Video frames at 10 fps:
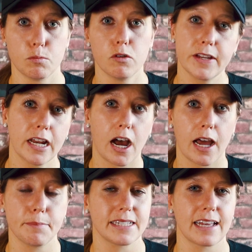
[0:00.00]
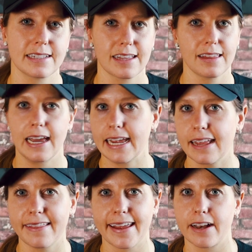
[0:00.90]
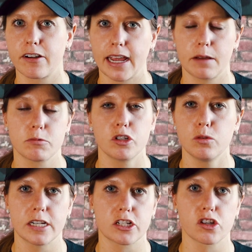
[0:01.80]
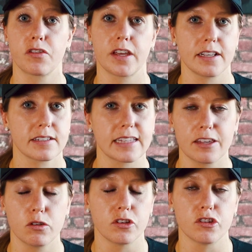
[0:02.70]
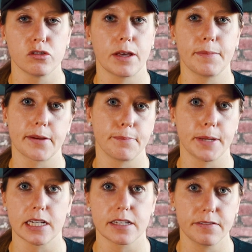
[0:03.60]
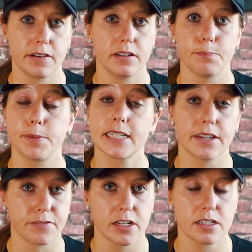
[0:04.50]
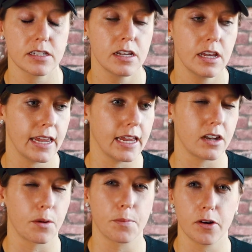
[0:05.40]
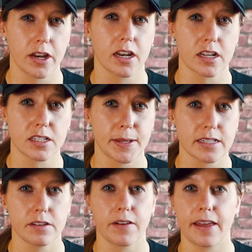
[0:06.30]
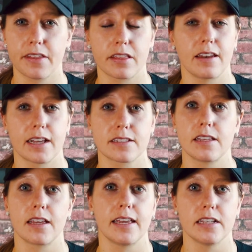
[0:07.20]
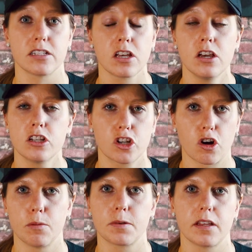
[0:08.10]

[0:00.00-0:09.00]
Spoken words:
moving on, besides the light and the air dam, two initial things that you can do that make a big difference and are pretty inexpensive. I think the next thing is to chrome